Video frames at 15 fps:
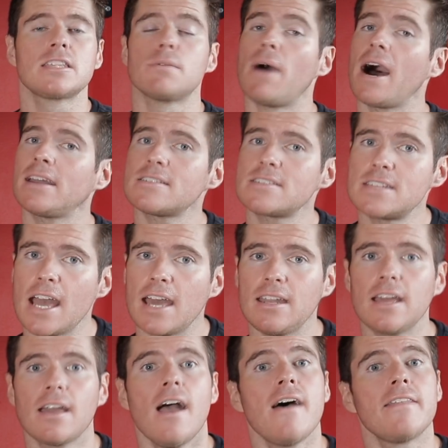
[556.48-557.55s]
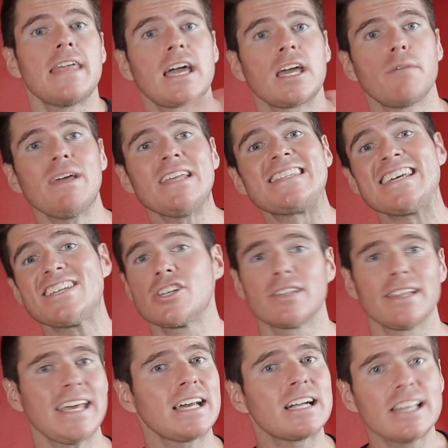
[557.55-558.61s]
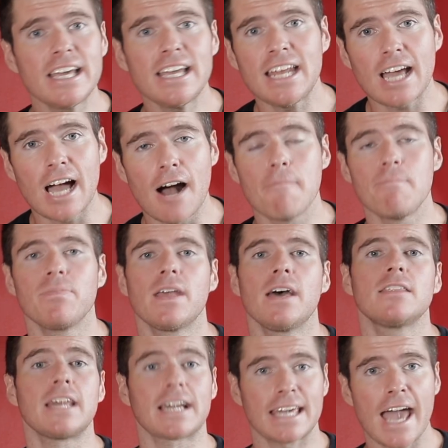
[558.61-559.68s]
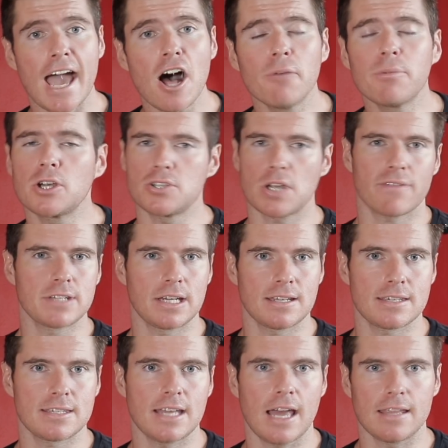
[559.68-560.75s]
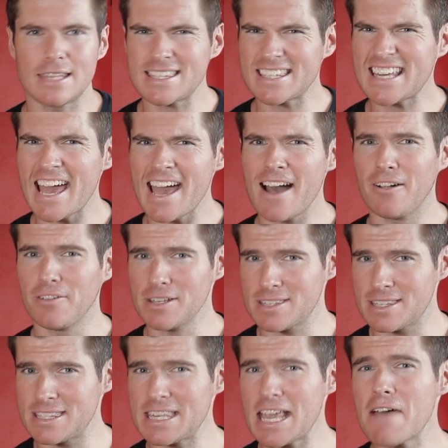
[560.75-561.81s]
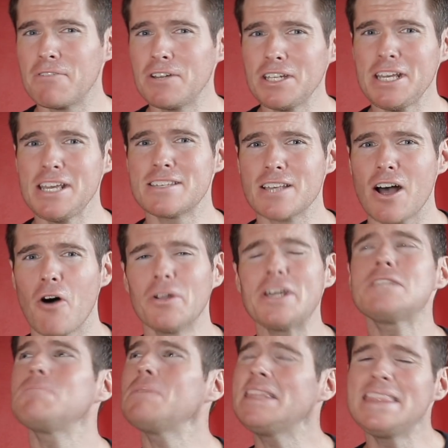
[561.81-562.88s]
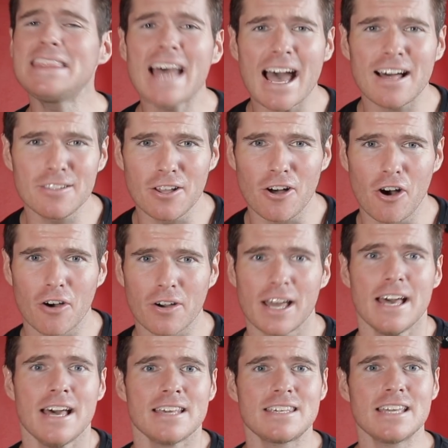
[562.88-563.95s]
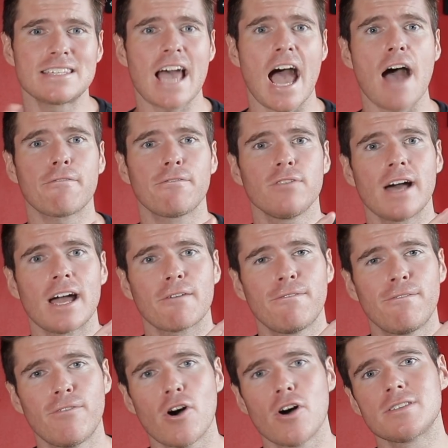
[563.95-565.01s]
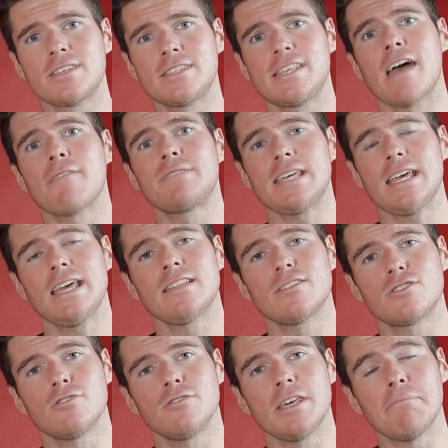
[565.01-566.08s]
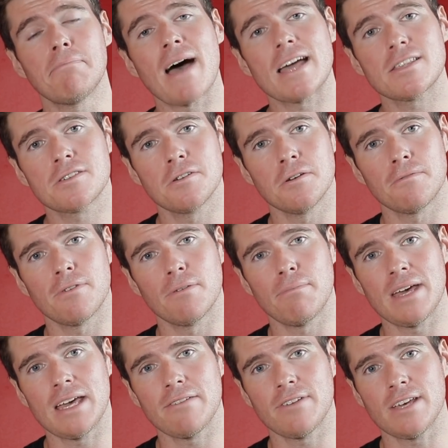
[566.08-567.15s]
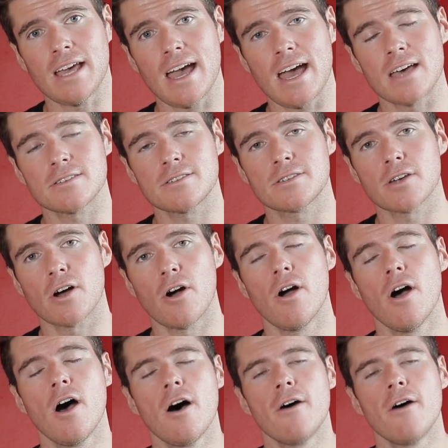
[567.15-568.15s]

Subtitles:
To my understanding, they're going to be digitally cleaning up the cowl, because you have to understand, this cowl is 7 years old. It's been that long since Affleck first stepped into the Batsuit for BVS. So